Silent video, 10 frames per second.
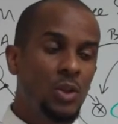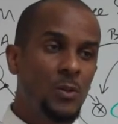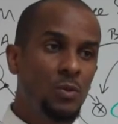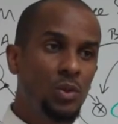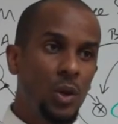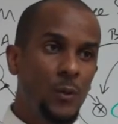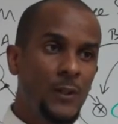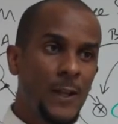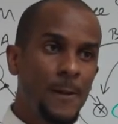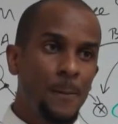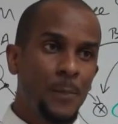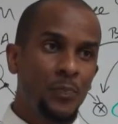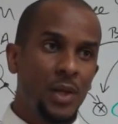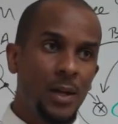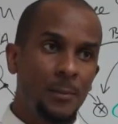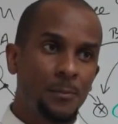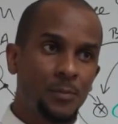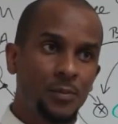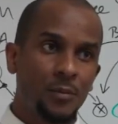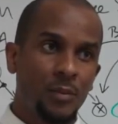you don't um,
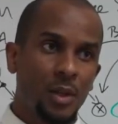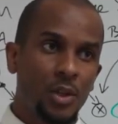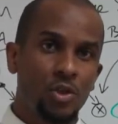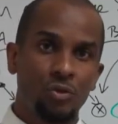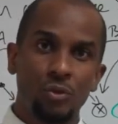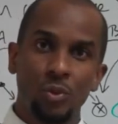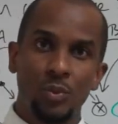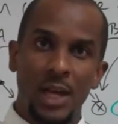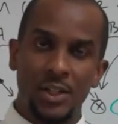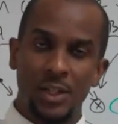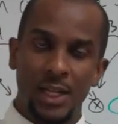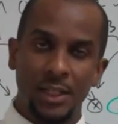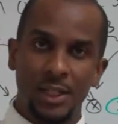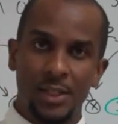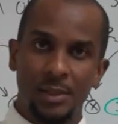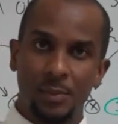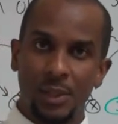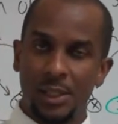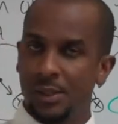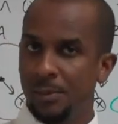construe nationality
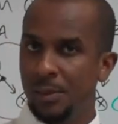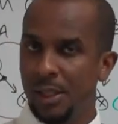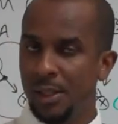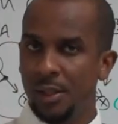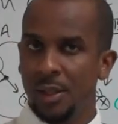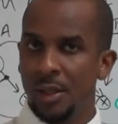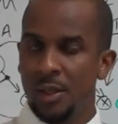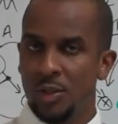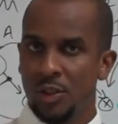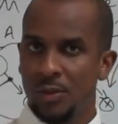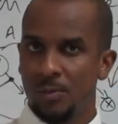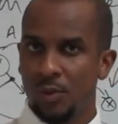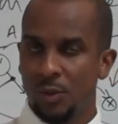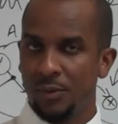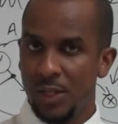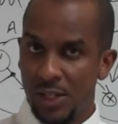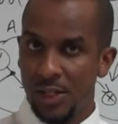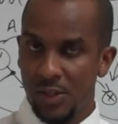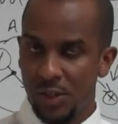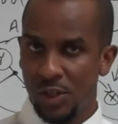simply to mean just sort of
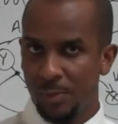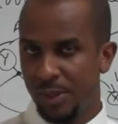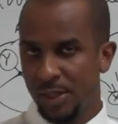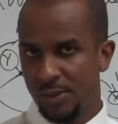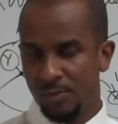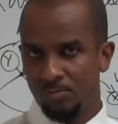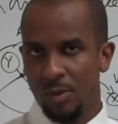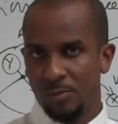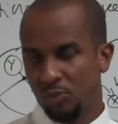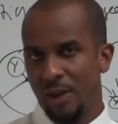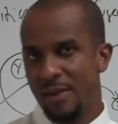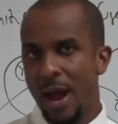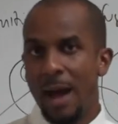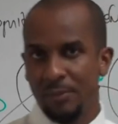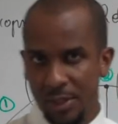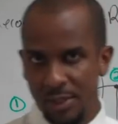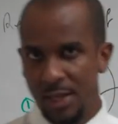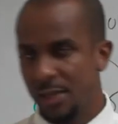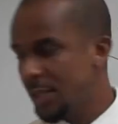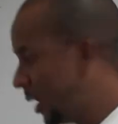citizenship in this rather obvious
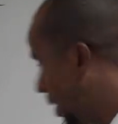sense.